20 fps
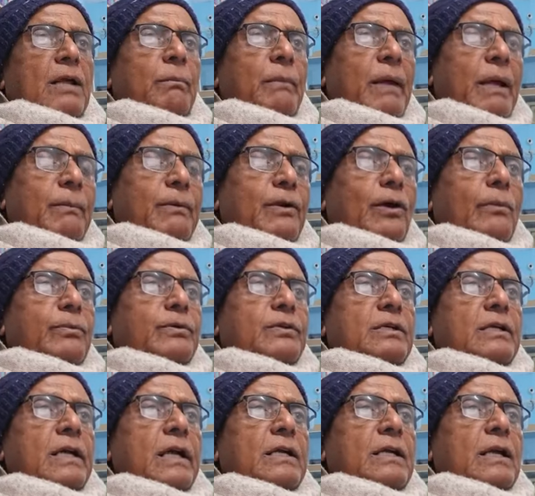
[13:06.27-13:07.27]
may be
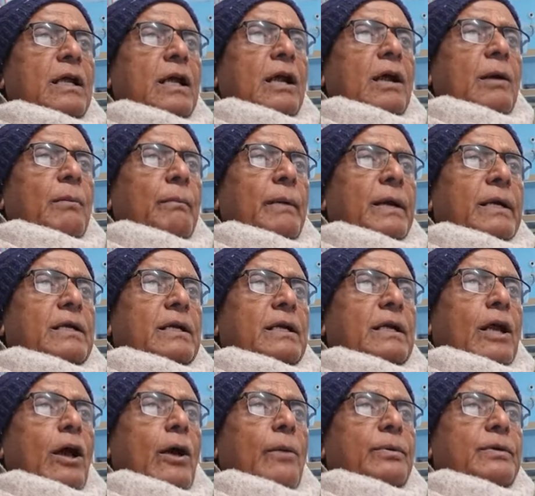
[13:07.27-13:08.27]
obstinate, but
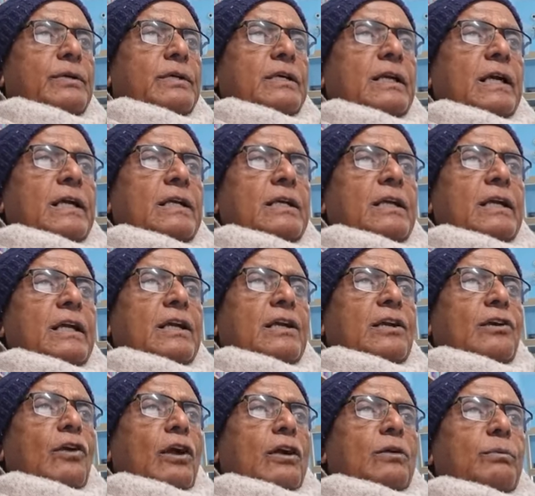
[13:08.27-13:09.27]
obstinate
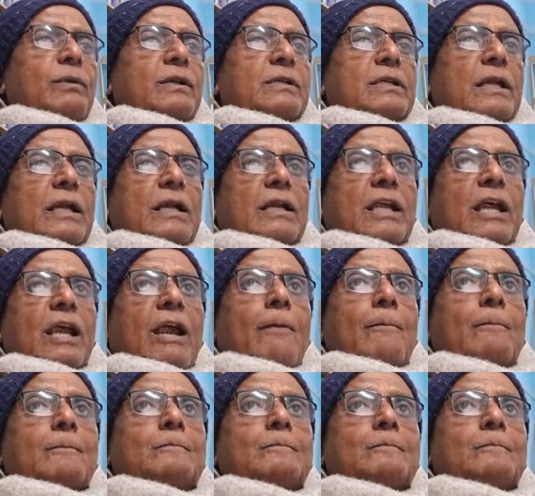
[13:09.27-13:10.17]
need not be sulky.